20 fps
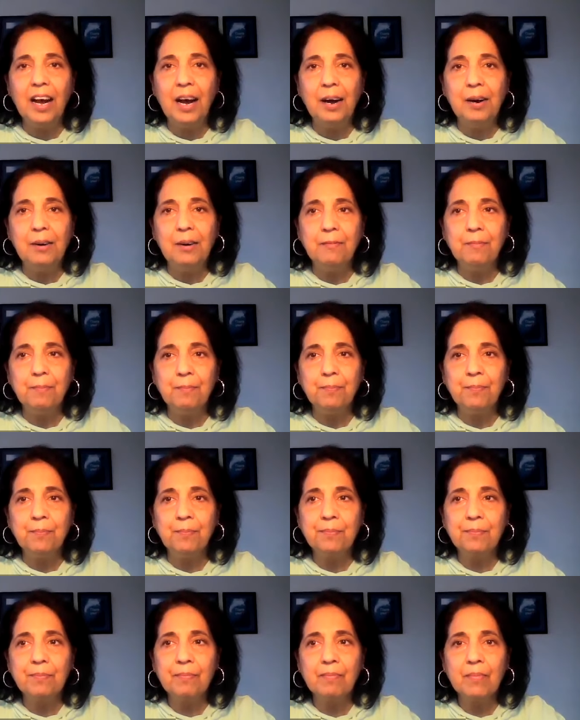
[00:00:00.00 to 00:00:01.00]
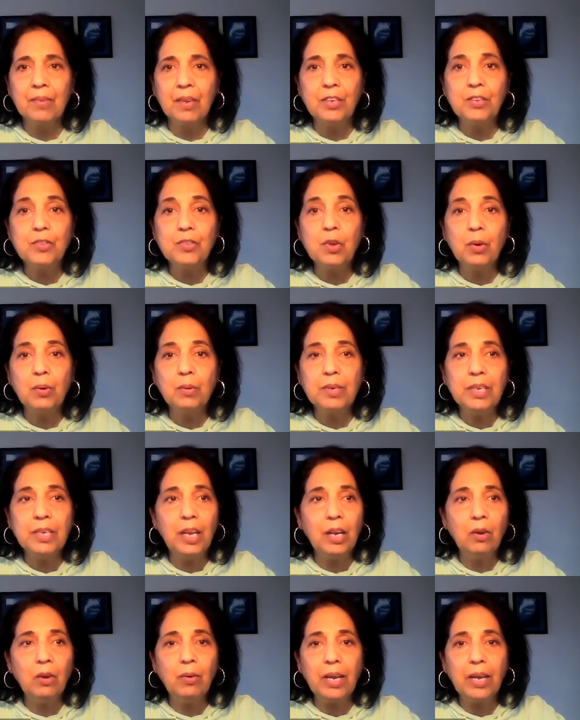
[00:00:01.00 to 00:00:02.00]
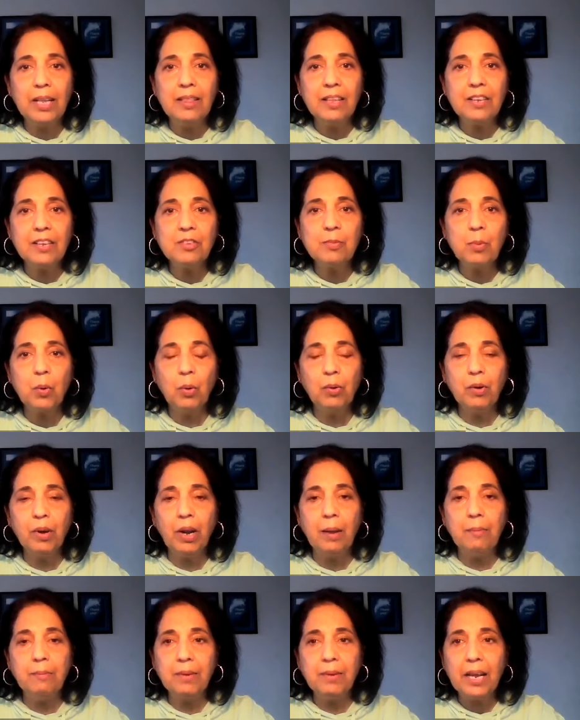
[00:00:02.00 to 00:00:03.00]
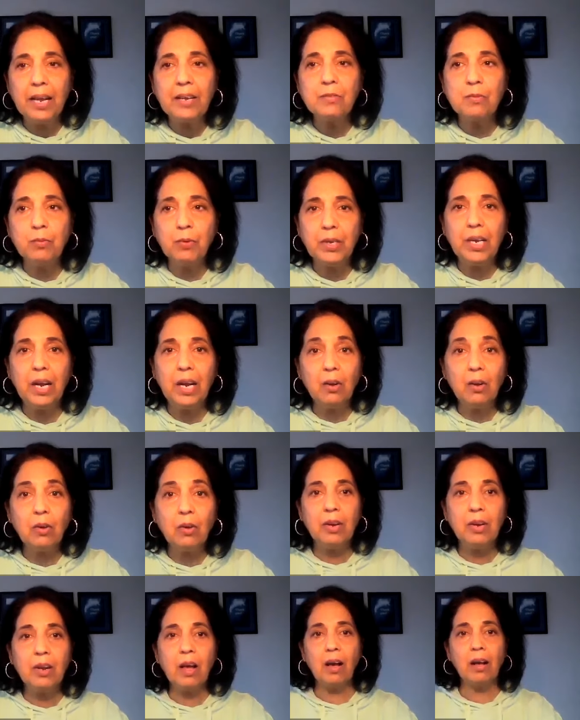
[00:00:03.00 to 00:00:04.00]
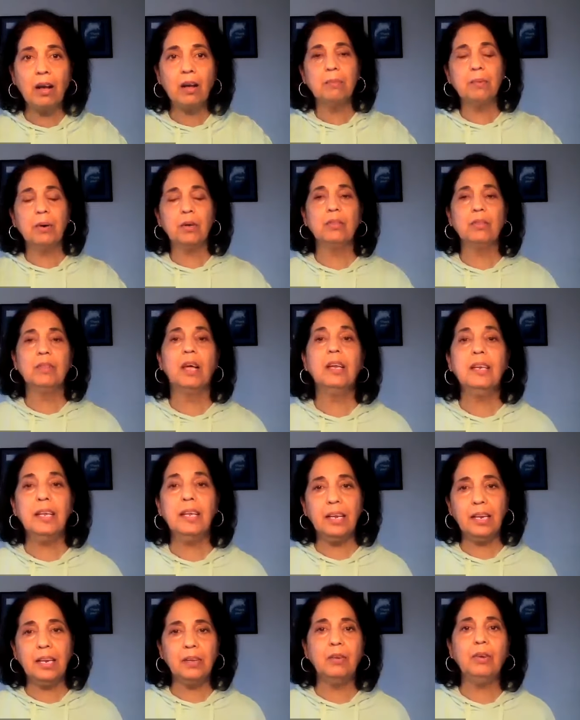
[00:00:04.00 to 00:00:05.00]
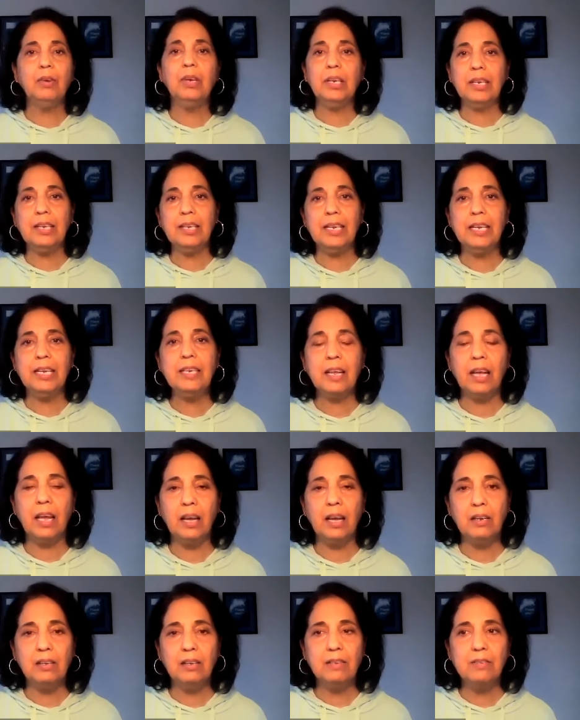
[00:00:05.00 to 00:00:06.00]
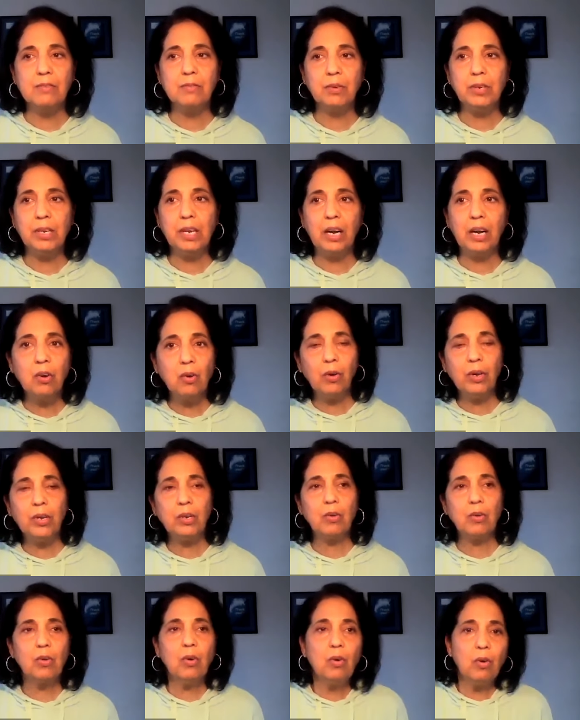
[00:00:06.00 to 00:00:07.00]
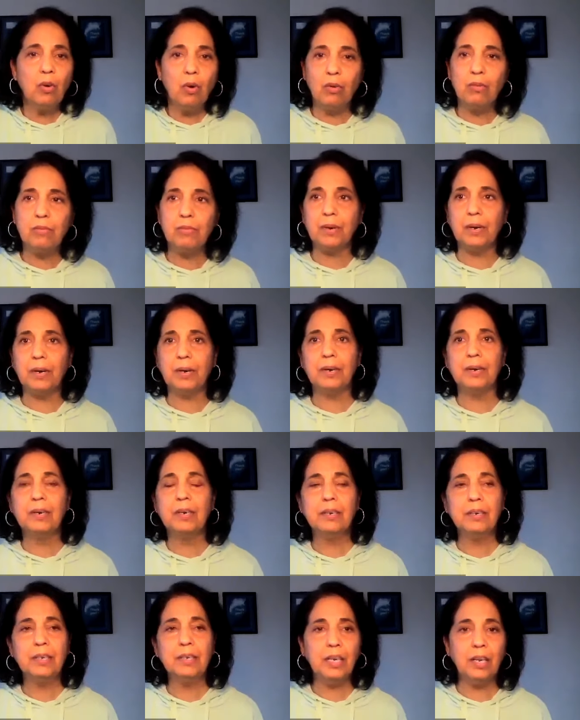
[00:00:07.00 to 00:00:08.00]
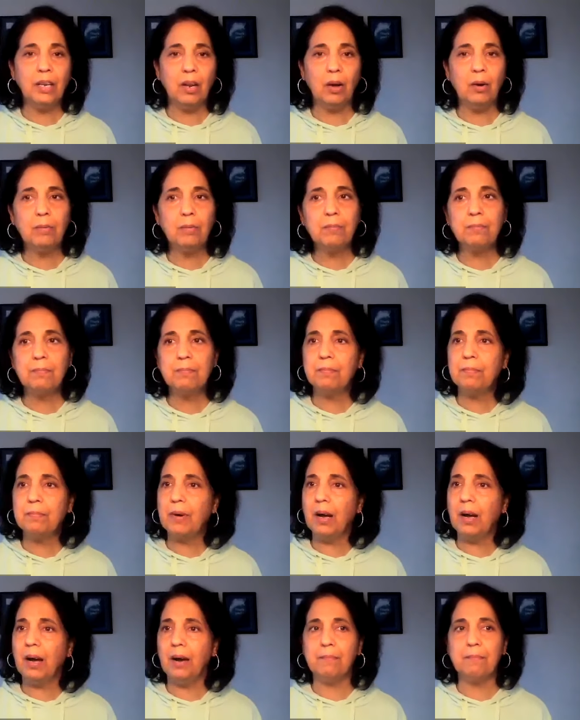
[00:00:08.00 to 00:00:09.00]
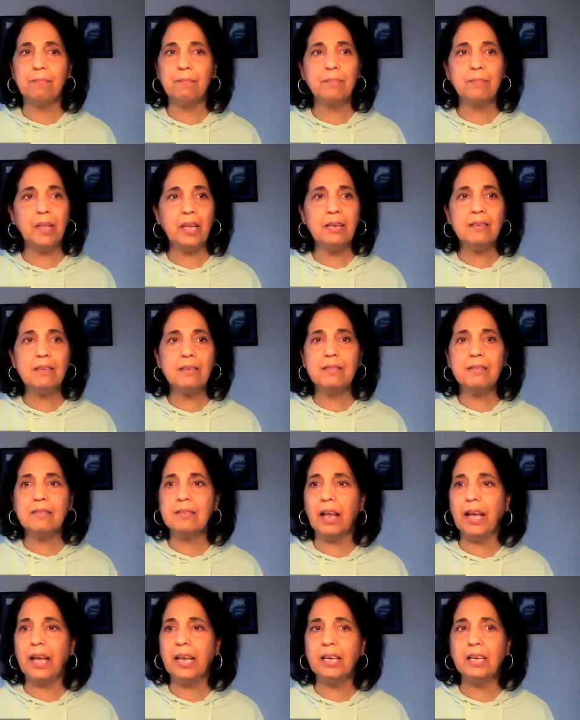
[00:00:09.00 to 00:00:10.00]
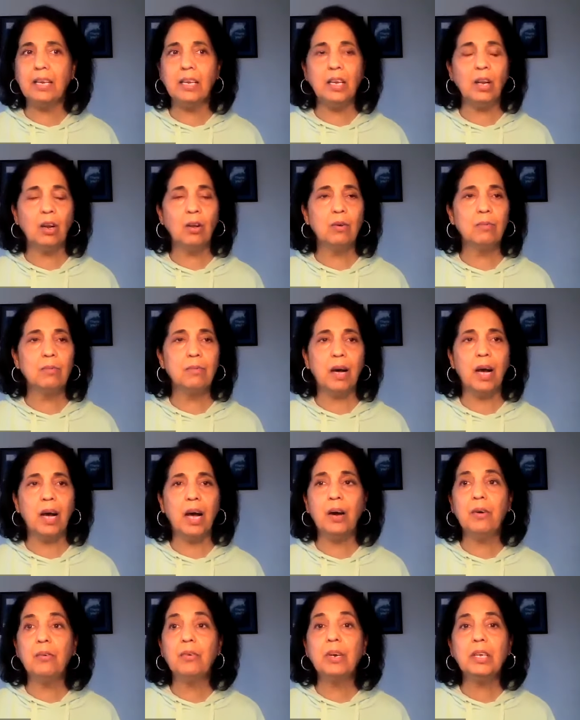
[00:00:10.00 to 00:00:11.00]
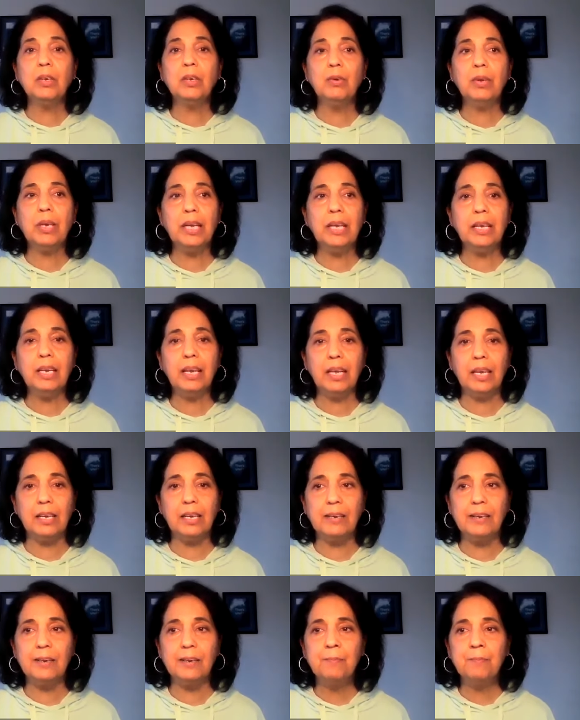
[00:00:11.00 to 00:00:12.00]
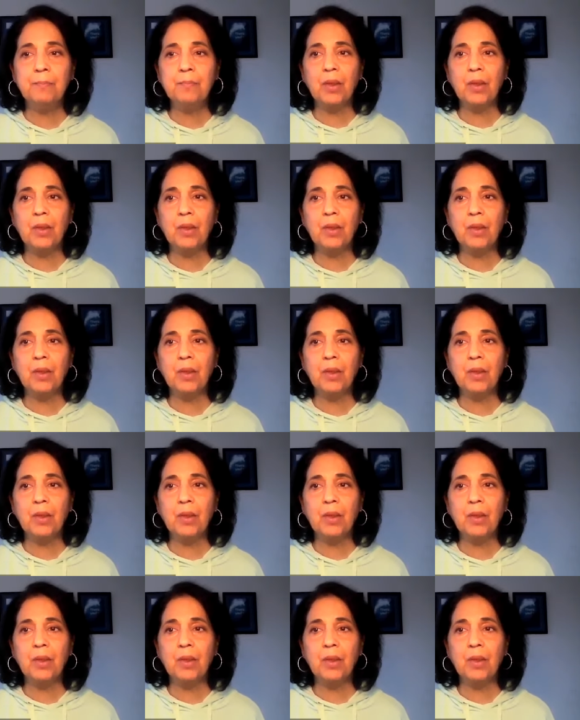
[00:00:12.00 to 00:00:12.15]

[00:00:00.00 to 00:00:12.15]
um, so you know in this program yes we are going to talk about the nitty gritty details we are going to go over you know um, things like you know how are you eating